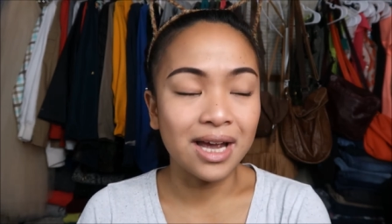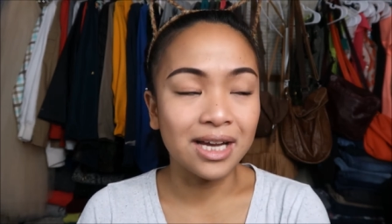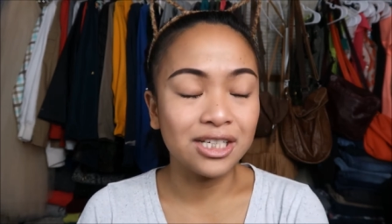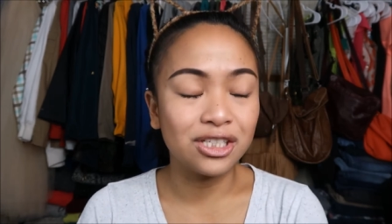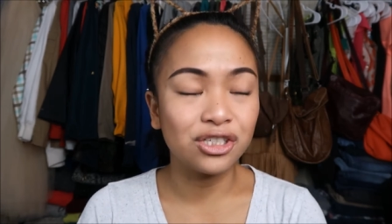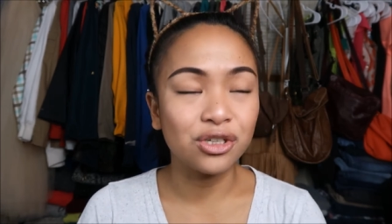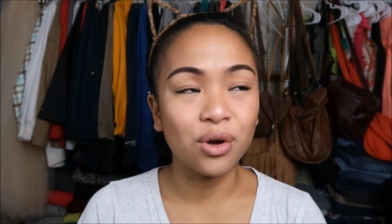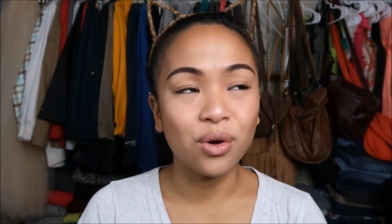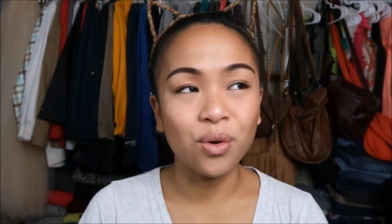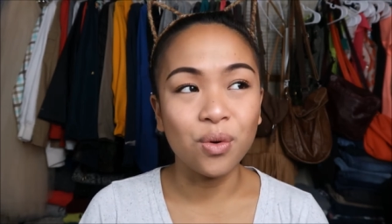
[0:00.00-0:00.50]
I
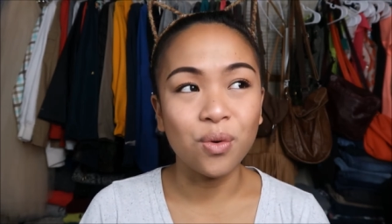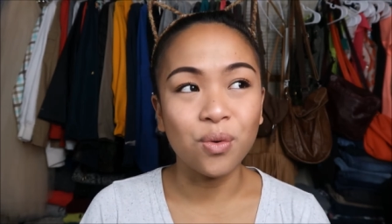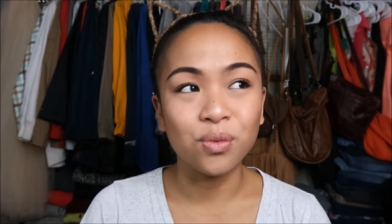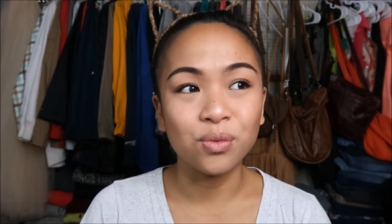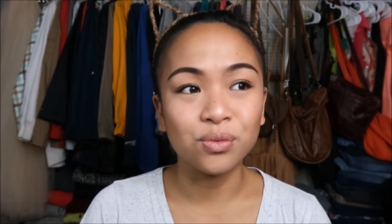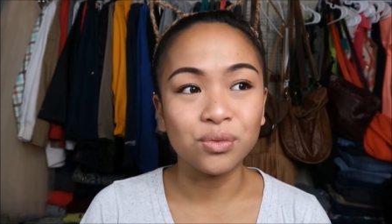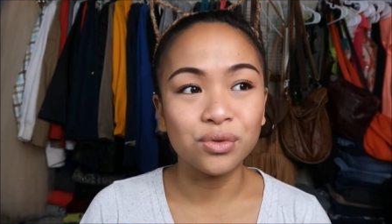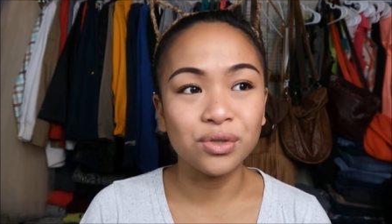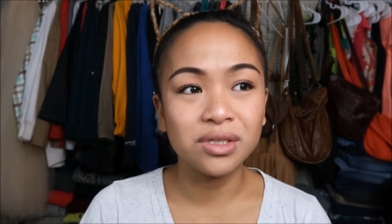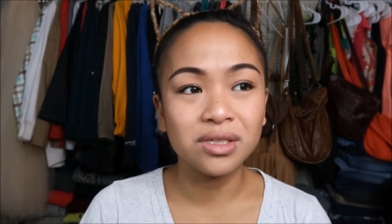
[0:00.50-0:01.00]

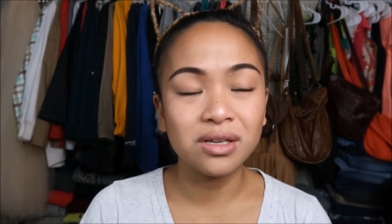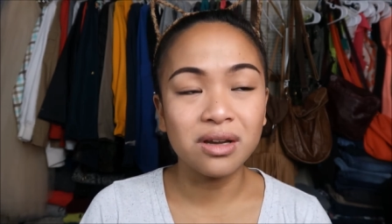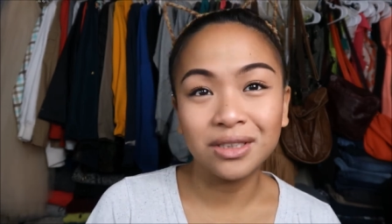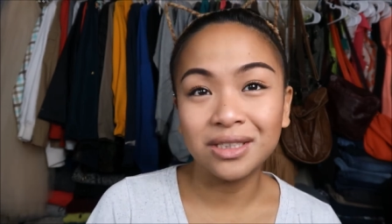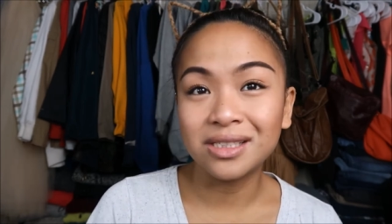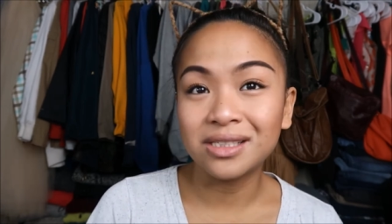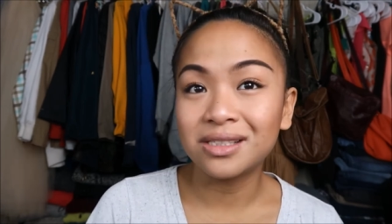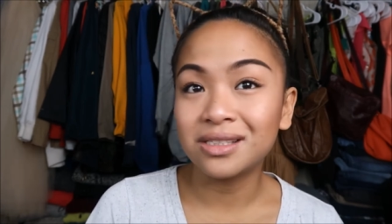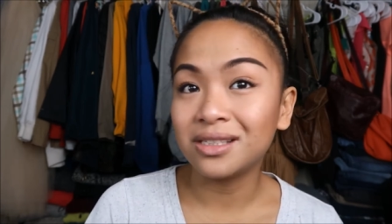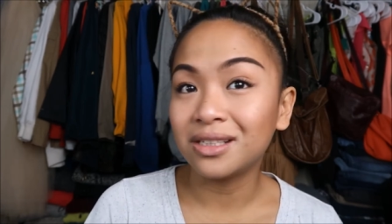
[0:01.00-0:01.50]
don't the
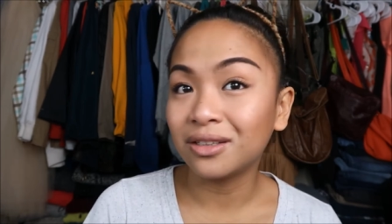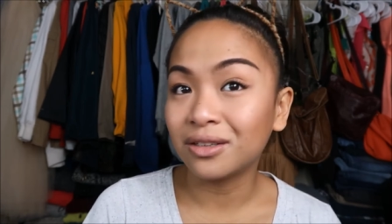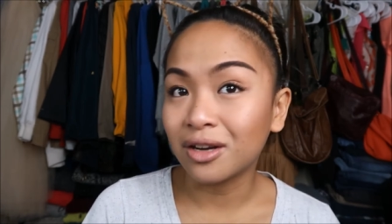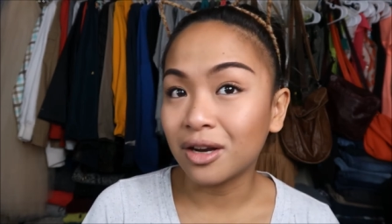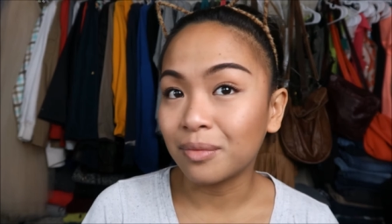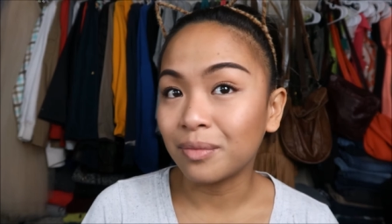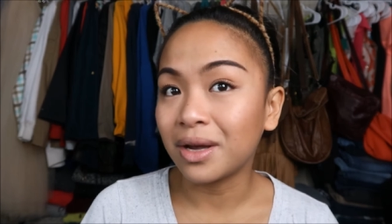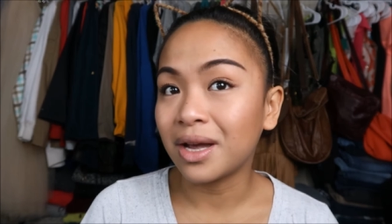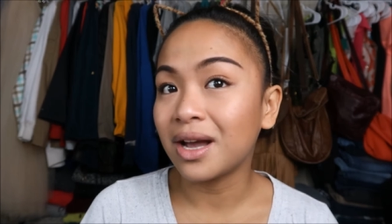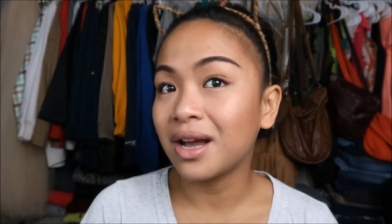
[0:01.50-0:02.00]
concealer
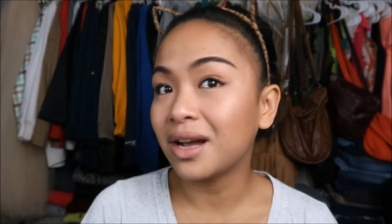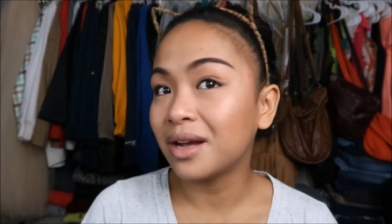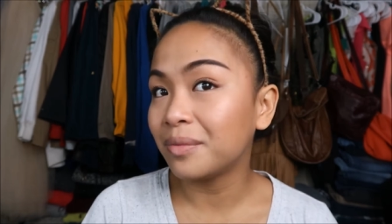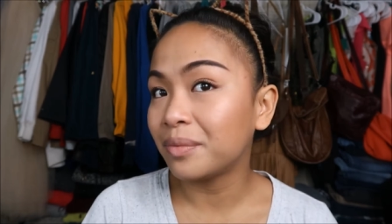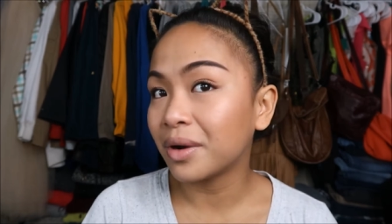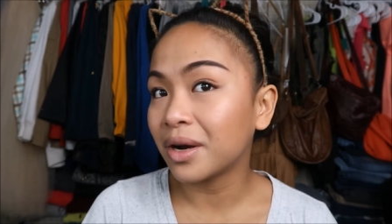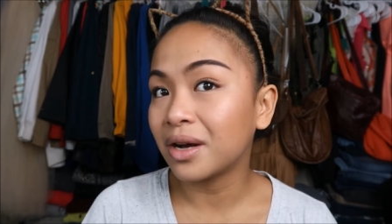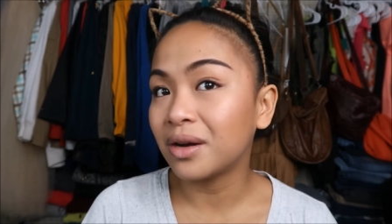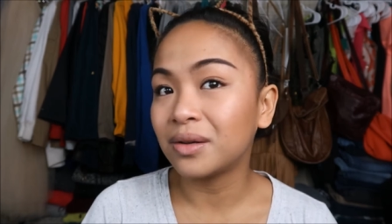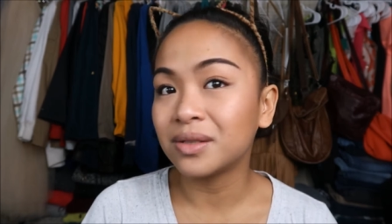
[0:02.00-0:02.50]
on my
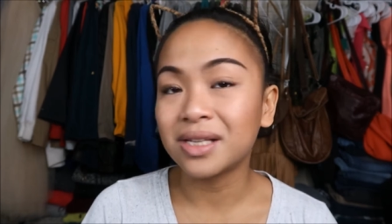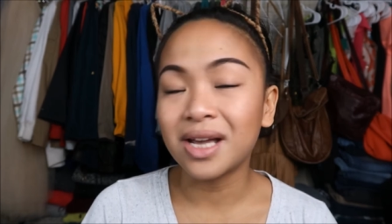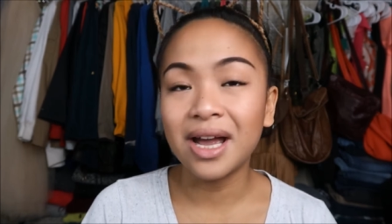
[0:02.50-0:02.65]
eyebrows.